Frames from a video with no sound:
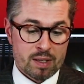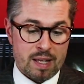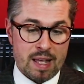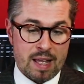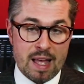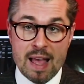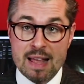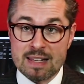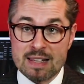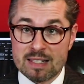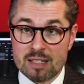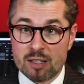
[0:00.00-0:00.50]

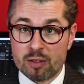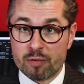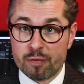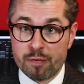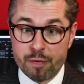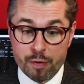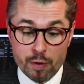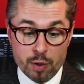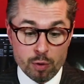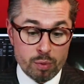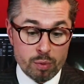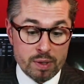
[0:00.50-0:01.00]
acid
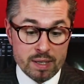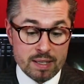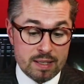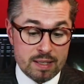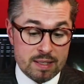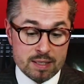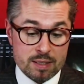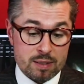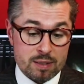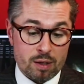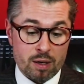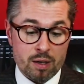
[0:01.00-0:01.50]

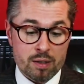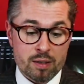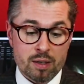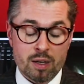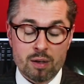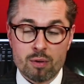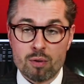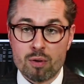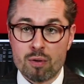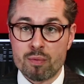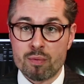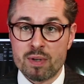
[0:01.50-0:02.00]
fluids on
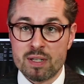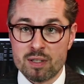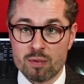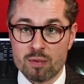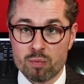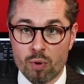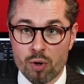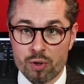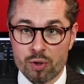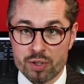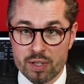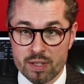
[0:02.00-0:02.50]
our wristwatch,